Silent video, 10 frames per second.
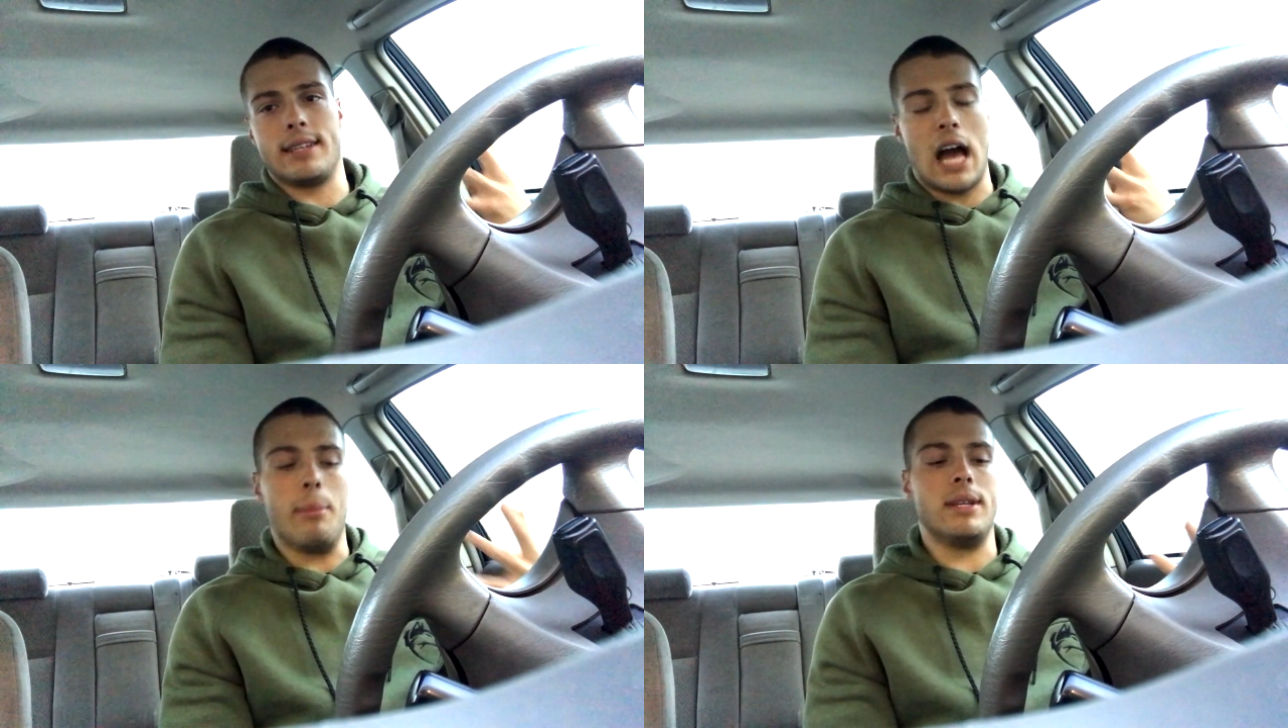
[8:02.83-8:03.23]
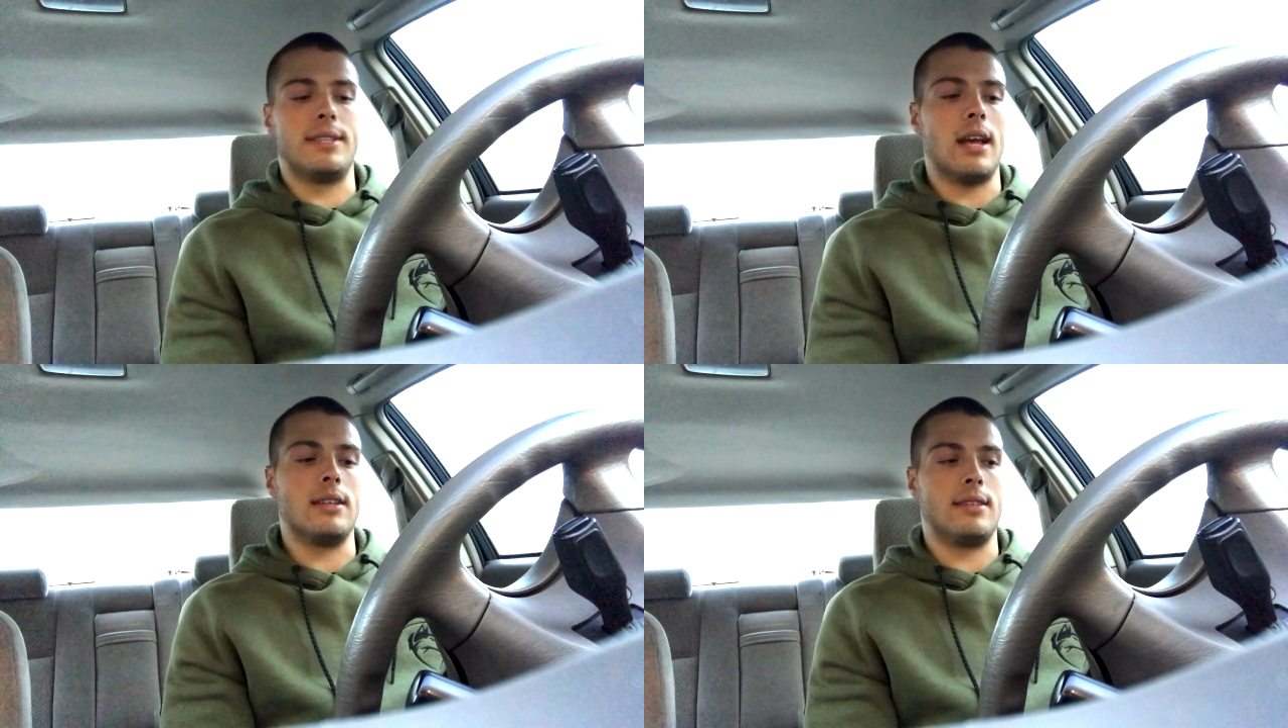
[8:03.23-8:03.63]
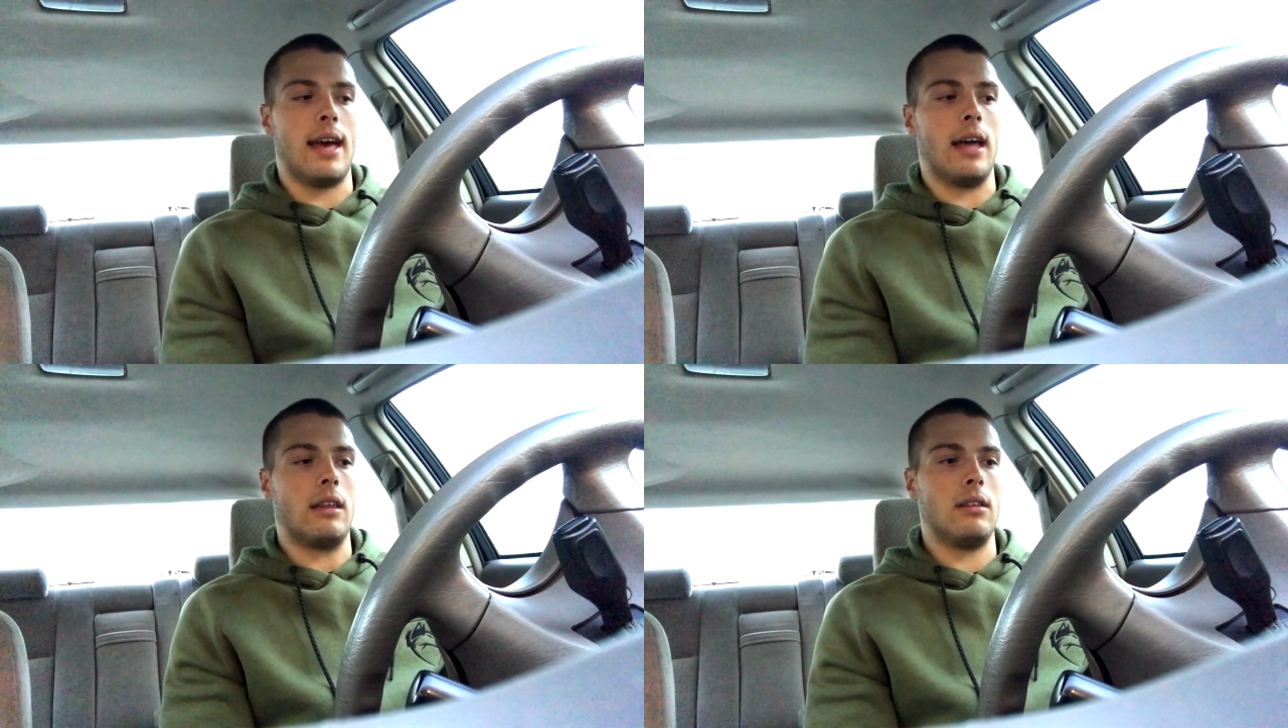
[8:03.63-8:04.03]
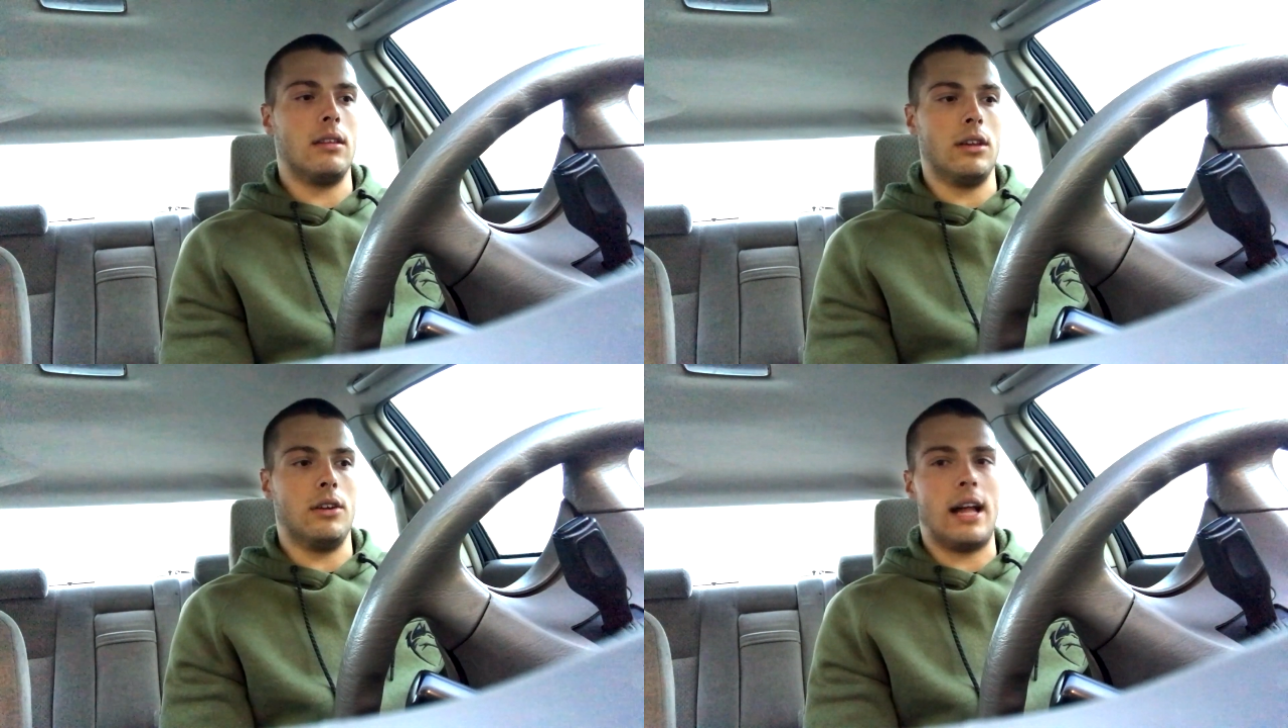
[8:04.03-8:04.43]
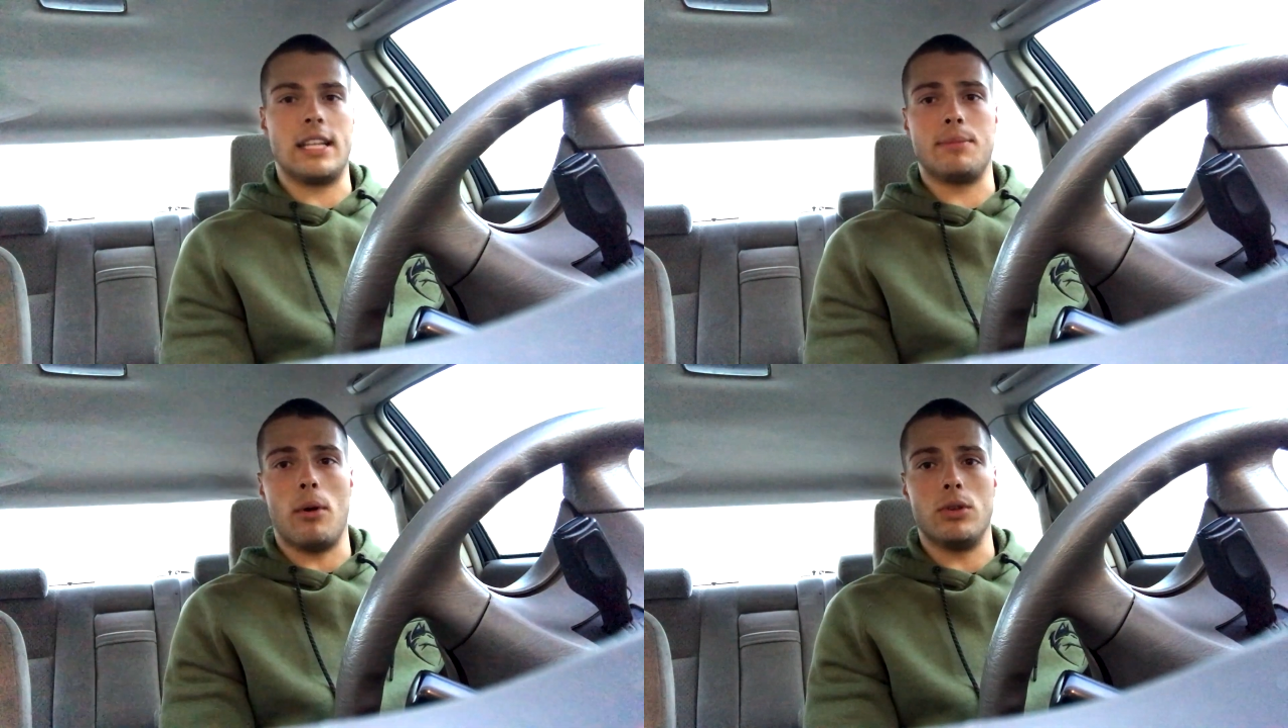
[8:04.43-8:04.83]
It's common sense that you're
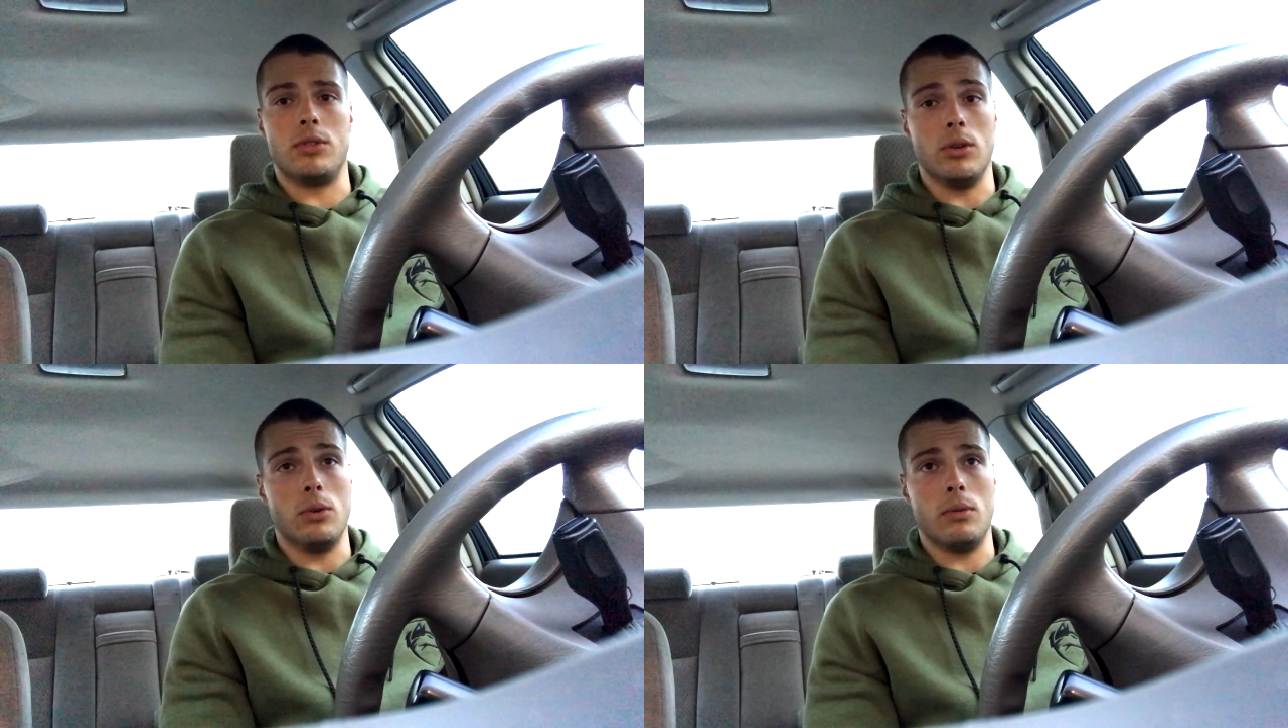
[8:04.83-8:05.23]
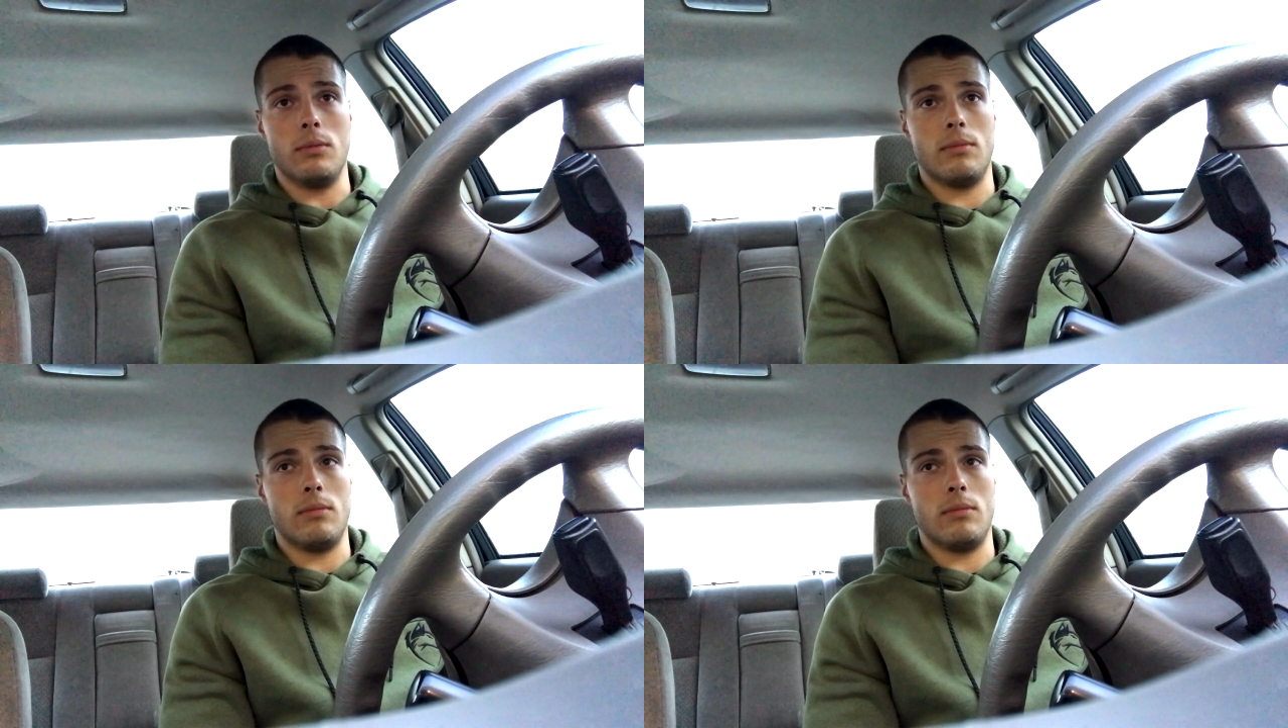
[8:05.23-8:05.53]
not supposed to